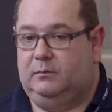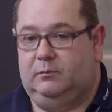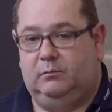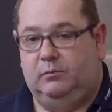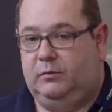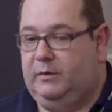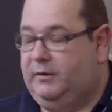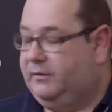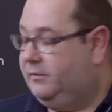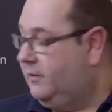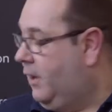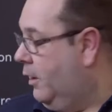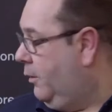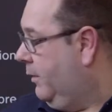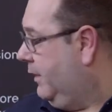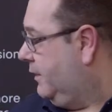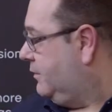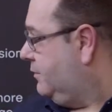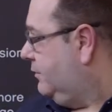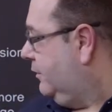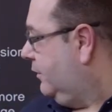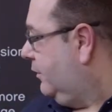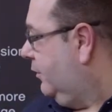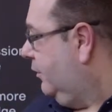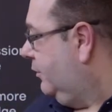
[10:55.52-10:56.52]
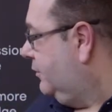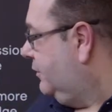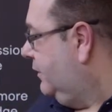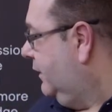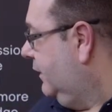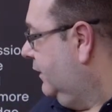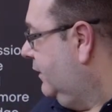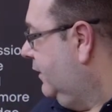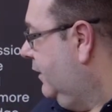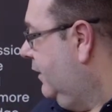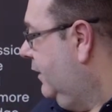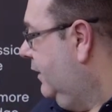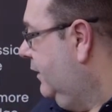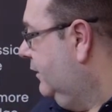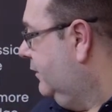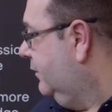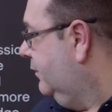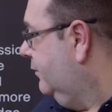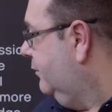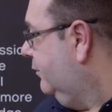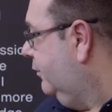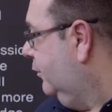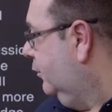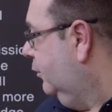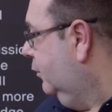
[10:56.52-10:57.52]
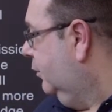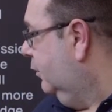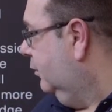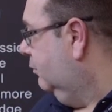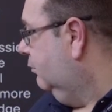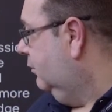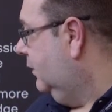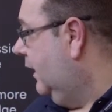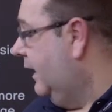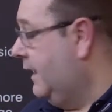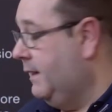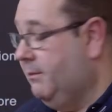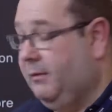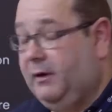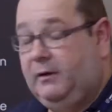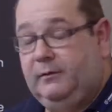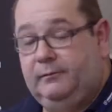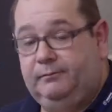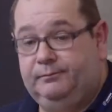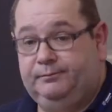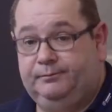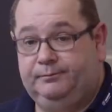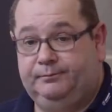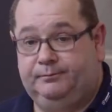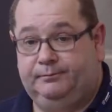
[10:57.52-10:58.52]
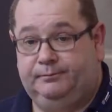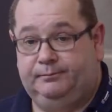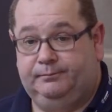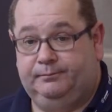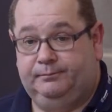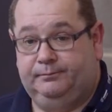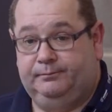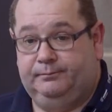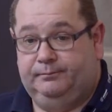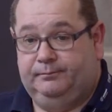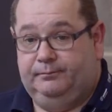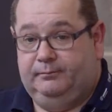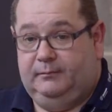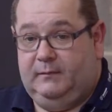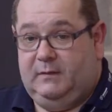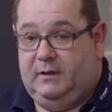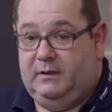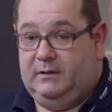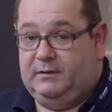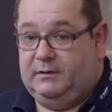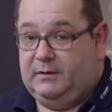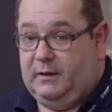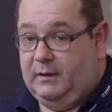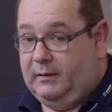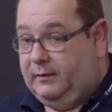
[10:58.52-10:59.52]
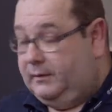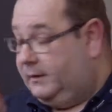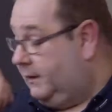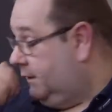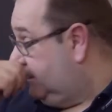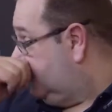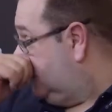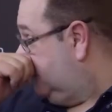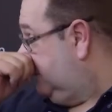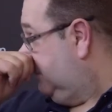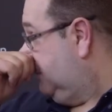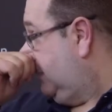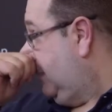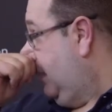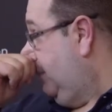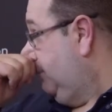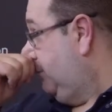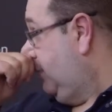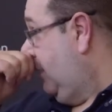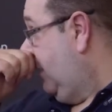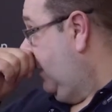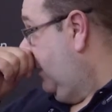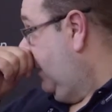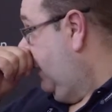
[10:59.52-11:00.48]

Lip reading: with no extra costs incurred for labour. So this kept our